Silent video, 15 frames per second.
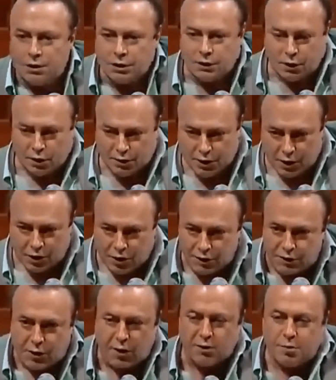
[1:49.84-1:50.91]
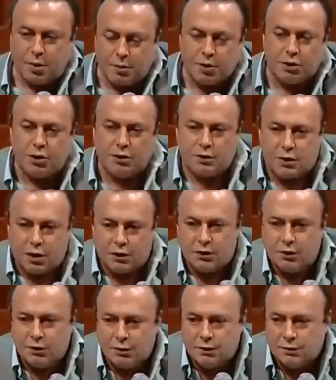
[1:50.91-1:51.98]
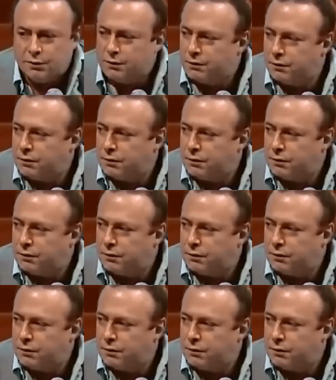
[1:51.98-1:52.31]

Did the Los Angeles Times publish those cartoons?